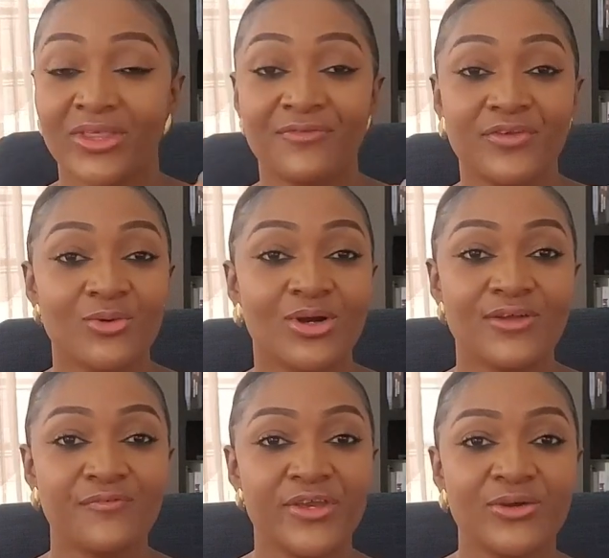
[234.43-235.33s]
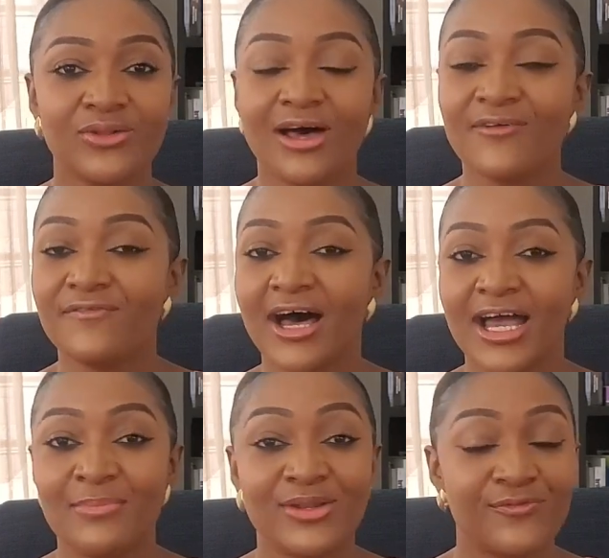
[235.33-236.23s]
If you wanna feel our
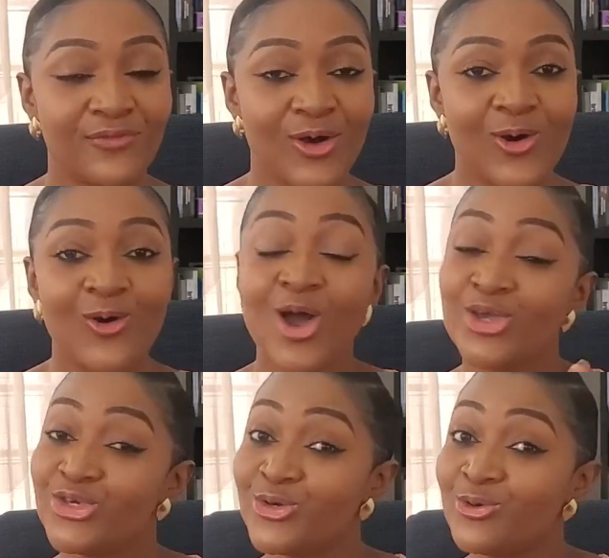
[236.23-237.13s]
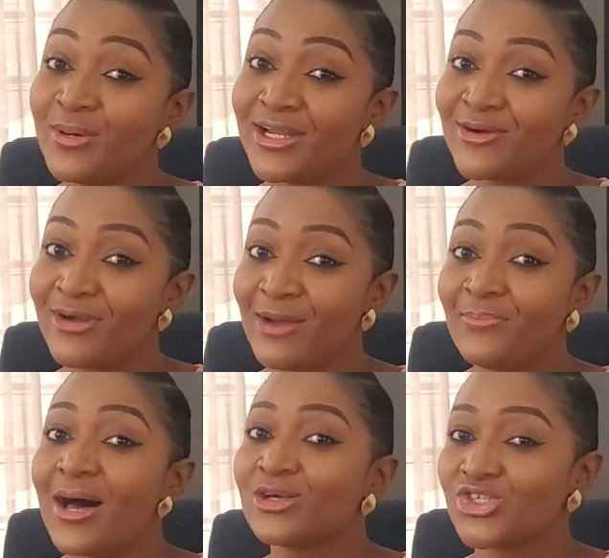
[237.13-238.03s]
vibe and flow, you better
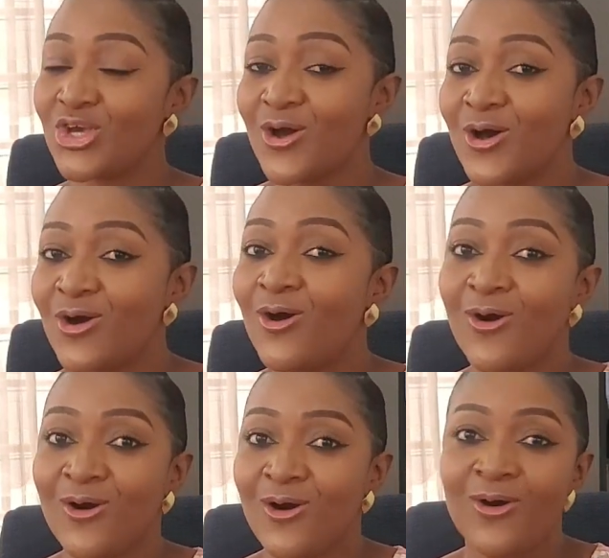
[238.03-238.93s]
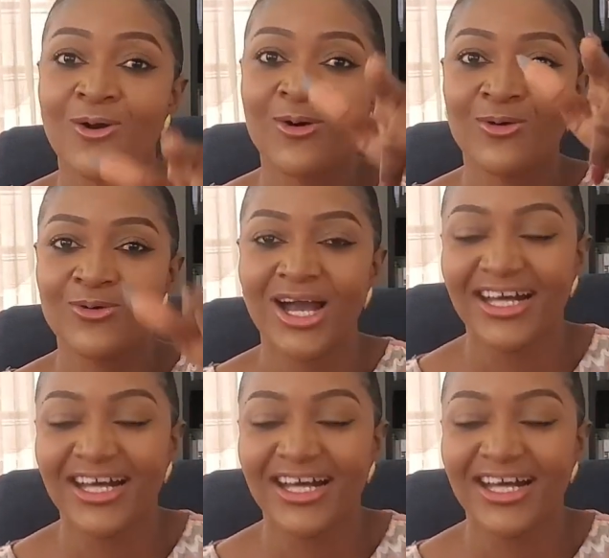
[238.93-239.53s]
rep our show.